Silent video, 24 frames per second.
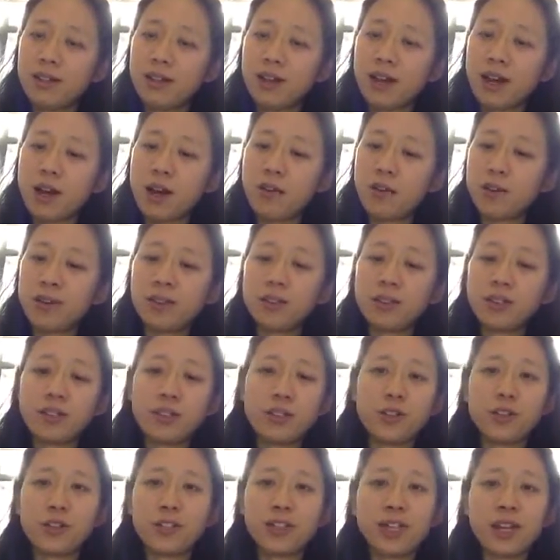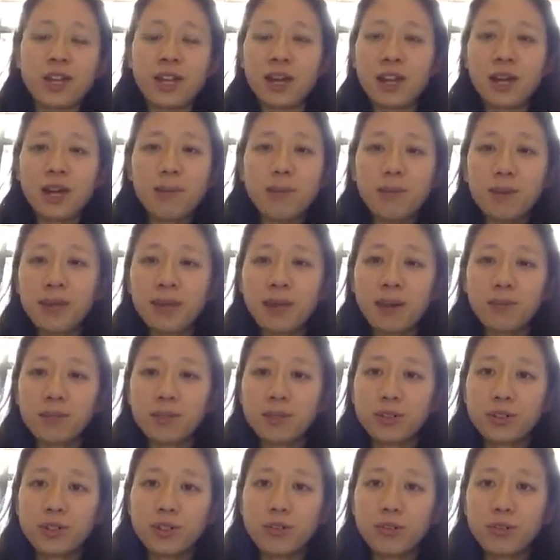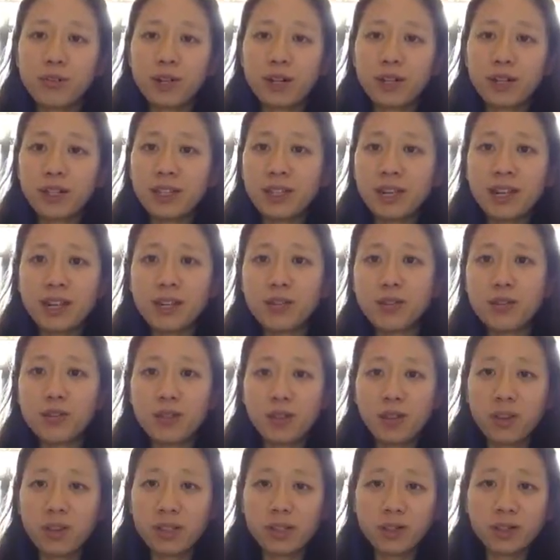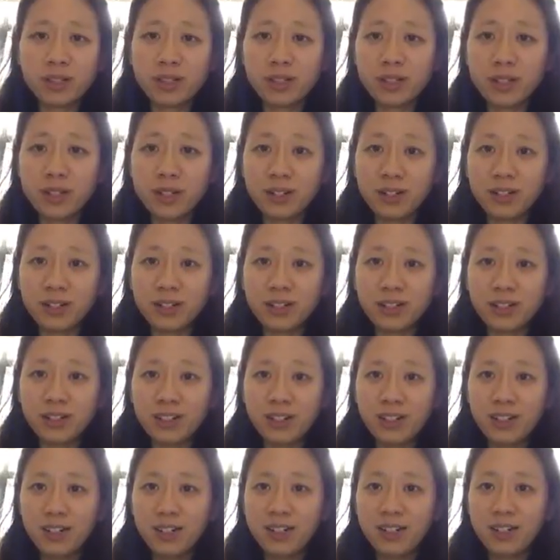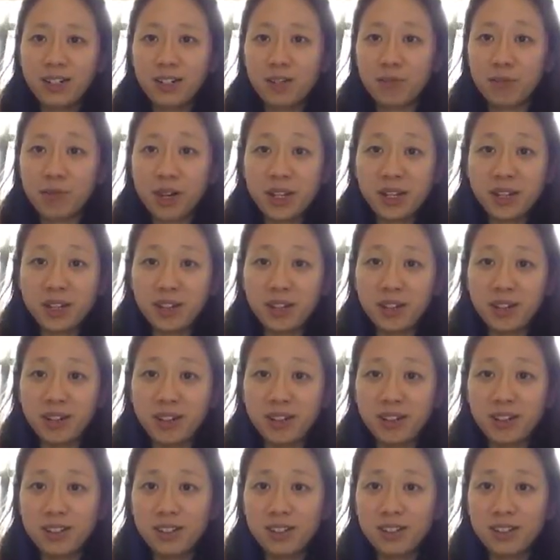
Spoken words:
How long did you stay happy after you bought that $100,000 race car?